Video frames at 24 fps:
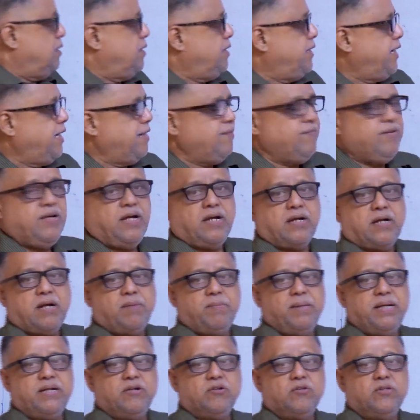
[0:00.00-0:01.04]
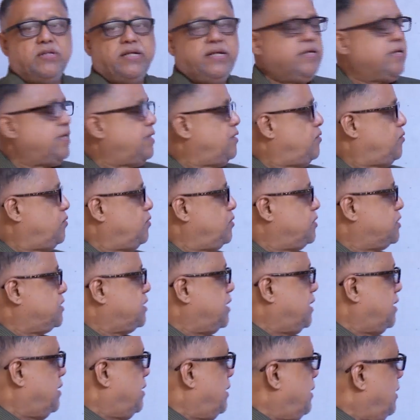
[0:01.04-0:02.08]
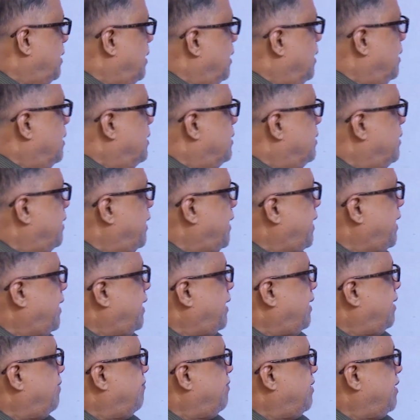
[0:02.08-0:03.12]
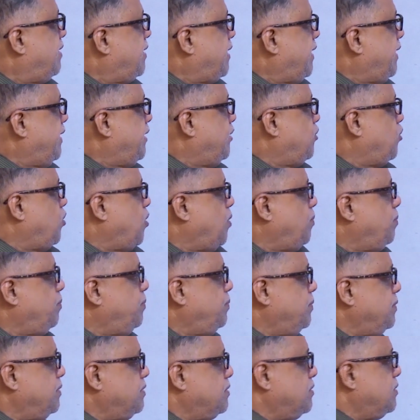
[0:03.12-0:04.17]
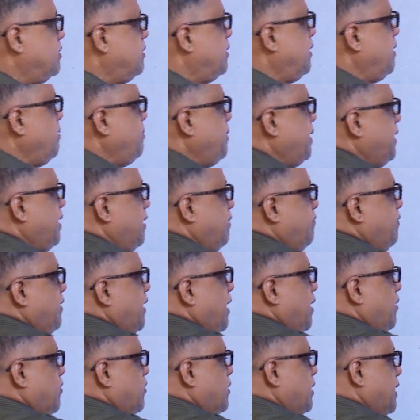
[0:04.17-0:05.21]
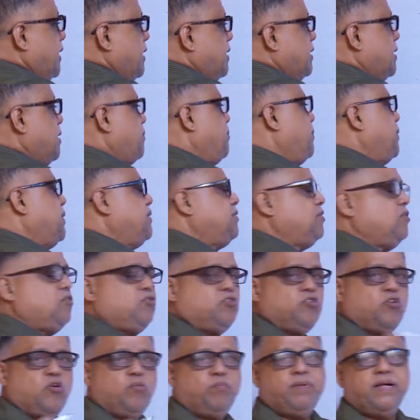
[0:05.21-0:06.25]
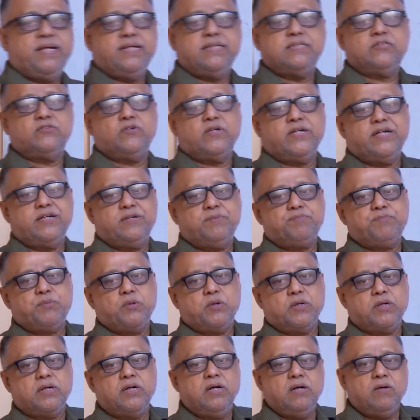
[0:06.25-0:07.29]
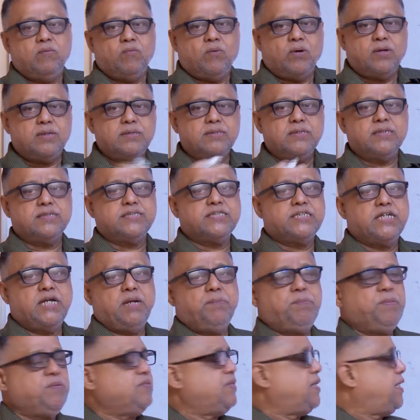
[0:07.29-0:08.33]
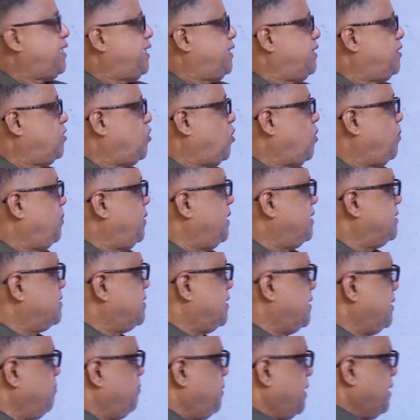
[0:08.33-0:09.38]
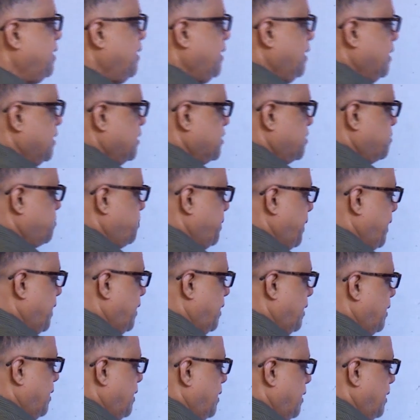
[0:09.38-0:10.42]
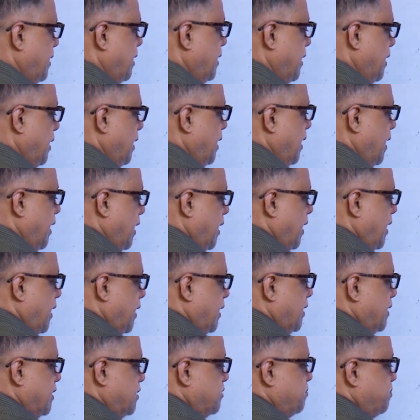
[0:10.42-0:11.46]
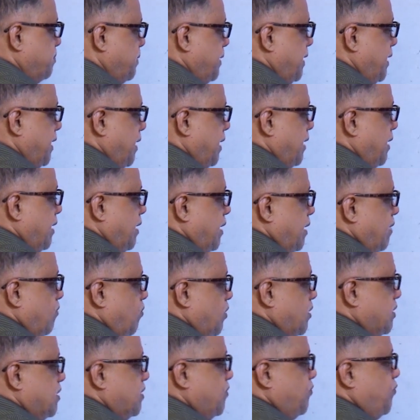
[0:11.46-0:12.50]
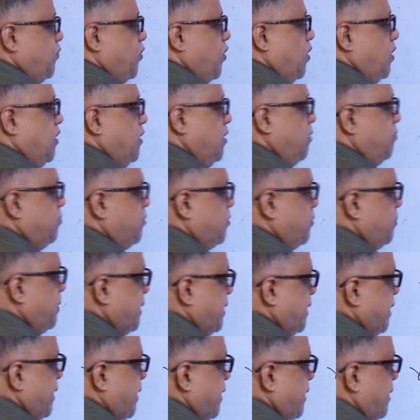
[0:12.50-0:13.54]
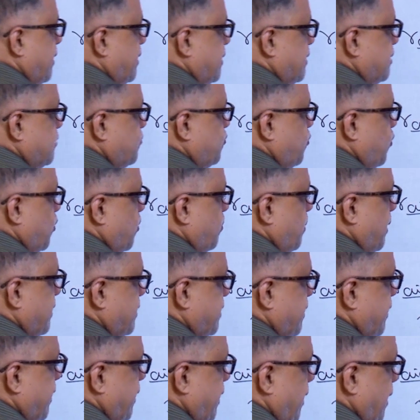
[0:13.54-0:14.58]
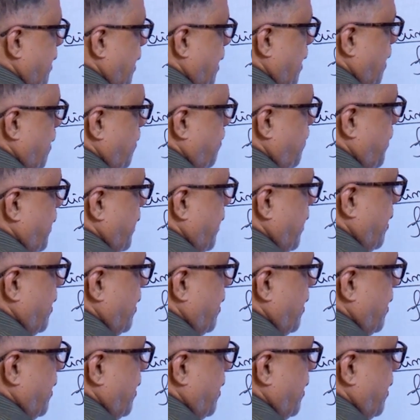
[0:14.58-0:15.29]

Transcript: Here we are coming to the conclusion. They are given raindrop. So immediately we have to get the presence of mind is very important. What is the shape of the raindrop? It is nothing but sphere, and a sphere, what is the volume to be taken is 4 by 3 pi